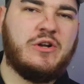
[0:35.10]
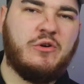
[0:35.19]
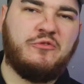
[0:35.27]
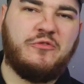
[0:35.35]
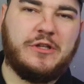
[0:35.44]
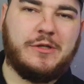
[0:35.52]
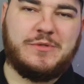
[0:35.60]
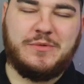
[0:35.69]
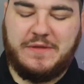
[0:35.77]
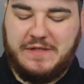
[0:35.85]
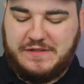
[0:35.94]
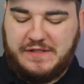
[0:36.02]
no Phillips
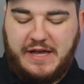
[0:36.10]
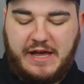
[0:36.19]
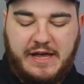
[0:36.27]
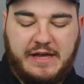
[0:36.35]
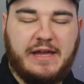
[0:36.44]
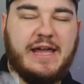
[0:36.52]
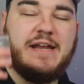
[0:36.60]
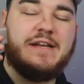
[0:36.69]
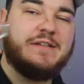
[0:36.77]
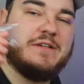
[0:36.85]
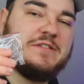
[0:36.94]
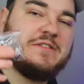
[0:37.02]
with this guy, and
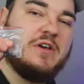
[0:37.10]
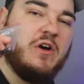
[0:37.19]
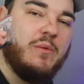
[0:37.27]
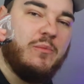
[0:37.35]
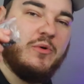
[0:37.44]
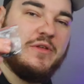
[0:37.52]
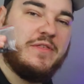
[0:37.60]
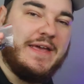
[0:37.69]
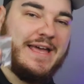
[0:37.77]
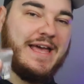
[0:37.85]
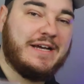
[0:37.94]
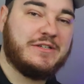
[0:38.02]
it does come with
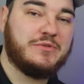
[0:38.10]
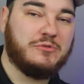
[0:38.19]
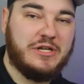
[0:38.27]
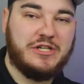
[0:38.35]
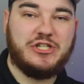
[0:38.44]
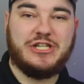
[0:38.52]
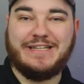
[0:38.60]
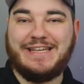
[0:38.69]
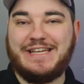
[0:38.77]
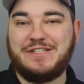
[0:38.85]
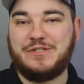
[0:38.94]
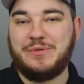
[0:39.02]
a hex wrench in
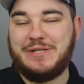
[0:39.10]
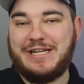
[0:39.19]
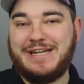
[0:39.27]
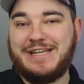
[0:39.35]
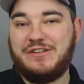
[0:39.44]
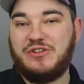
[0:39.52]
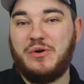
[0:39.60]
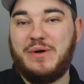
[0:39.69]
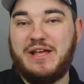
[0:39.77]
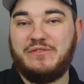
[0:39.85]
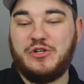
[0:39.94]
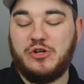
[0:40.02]
case you need it and don't
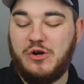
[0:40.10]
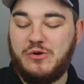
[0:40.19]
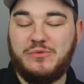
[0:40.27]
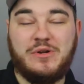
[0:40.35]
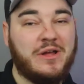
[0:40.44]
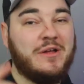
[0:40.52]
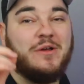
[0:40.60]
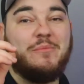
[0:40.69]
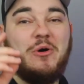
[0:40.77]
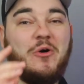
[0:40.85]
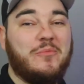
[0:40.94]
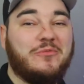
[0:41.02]
have your own,
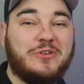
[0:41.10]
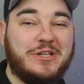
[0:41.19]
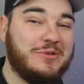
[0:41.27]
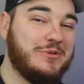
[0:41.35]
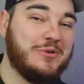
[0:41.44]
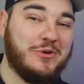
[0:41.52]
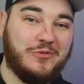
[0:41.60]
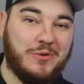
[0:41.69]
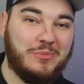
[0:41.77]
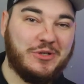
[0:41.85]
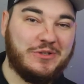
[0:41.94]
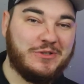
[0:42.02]
but hopefully you do if you're
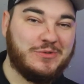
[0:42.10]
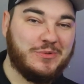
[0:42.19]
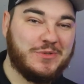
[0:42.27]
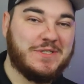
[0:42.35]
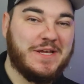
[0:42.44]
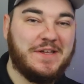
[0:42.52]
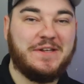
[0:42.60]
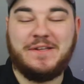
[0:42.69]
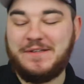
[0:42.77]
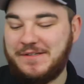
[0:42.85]
building a tool stand.